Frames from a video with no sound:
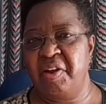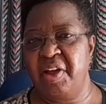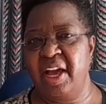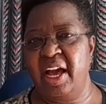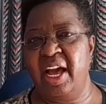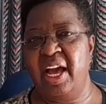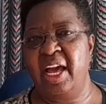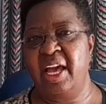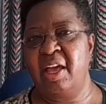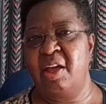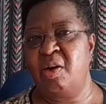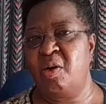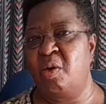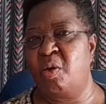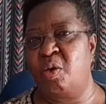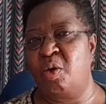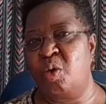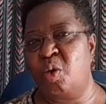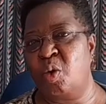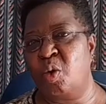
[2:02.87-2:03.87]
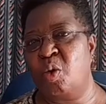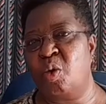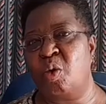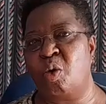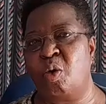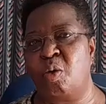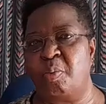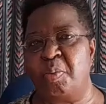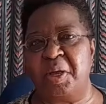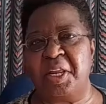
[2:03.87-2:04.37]
high or low
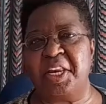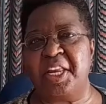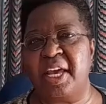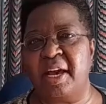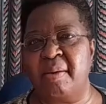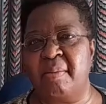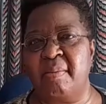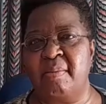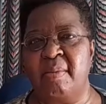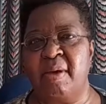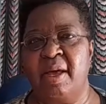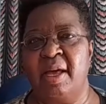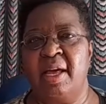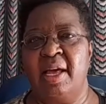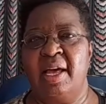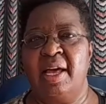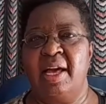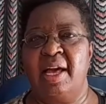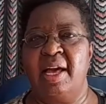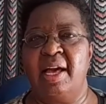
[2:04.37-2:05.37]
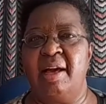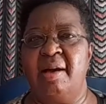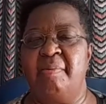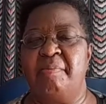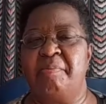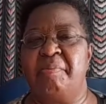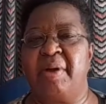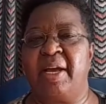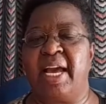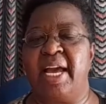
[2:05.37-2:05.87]
or medium
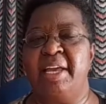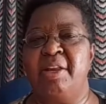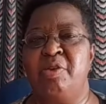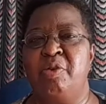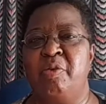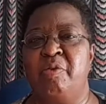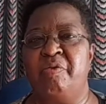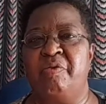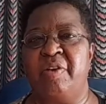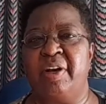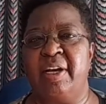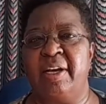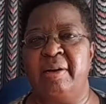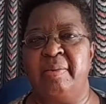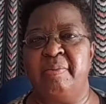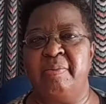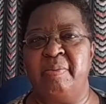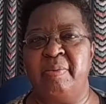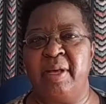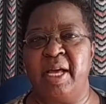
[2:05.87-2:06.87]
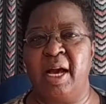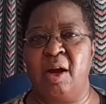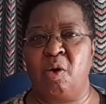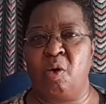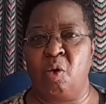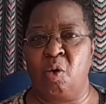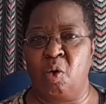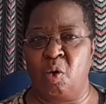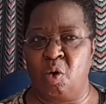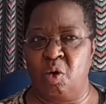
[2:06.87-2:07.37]
kind of
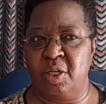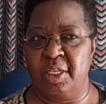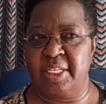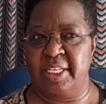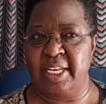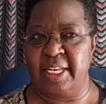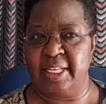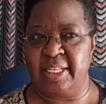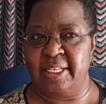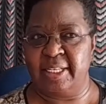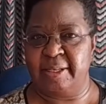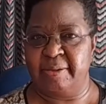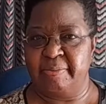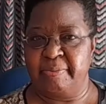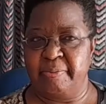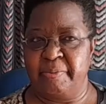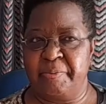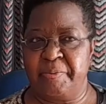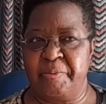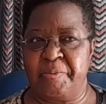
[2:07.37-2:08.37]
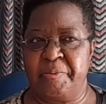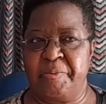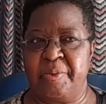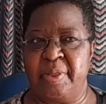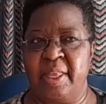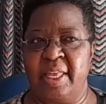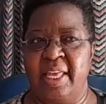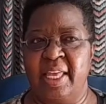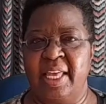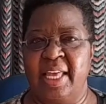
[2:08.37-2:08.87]
alcohol content.
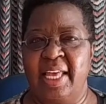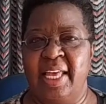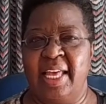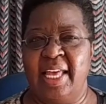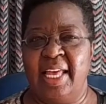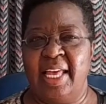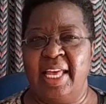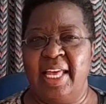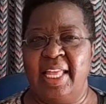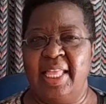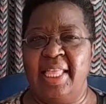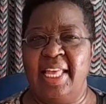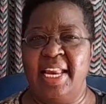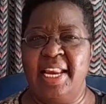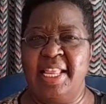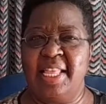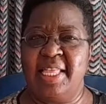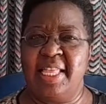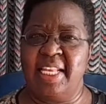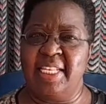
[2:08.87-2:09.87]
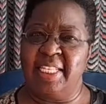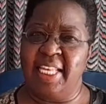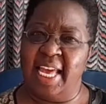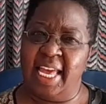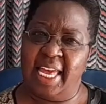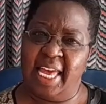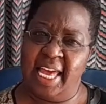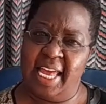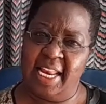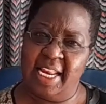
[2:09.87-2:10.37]
Then the
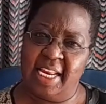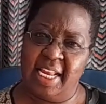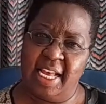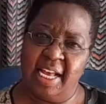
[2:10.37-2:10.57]
second